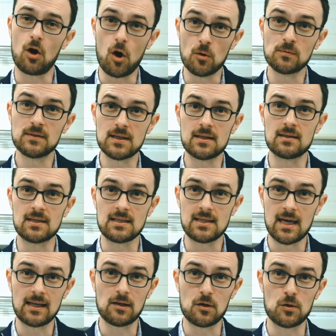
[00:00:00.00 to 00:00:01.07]
Only the
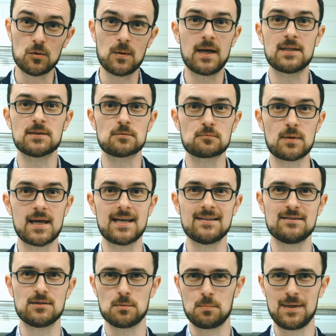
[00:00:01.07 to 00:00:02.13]
yellow and the
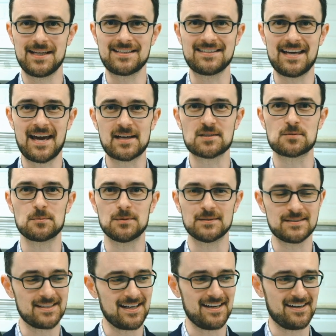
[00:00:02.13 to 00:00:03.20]
red depict actual
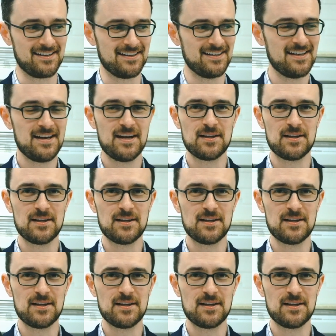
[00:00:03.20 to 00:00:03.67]
data.